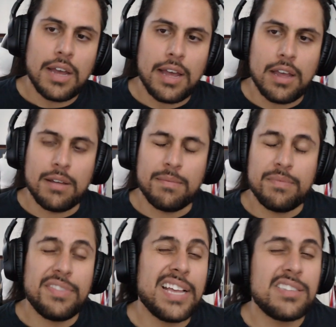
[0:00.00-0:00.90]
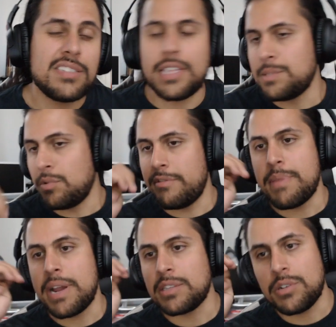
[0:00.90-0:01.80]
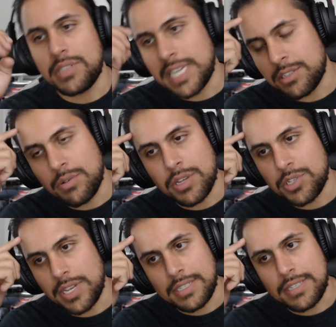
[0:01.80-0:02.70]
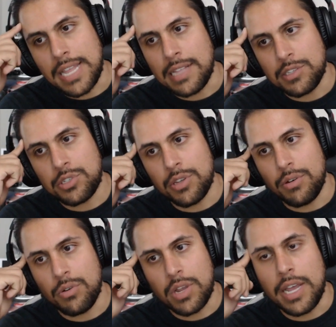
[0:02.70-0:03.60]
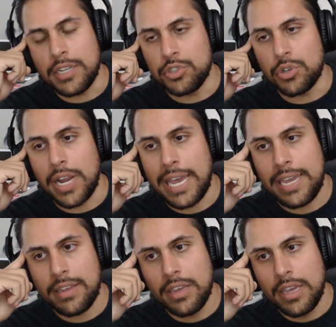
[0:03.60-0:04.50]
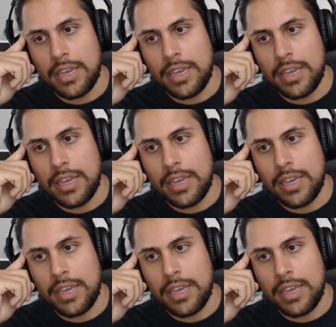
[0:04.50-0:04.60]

Um, that's that's more of a practical test question. It's not so cut and dry.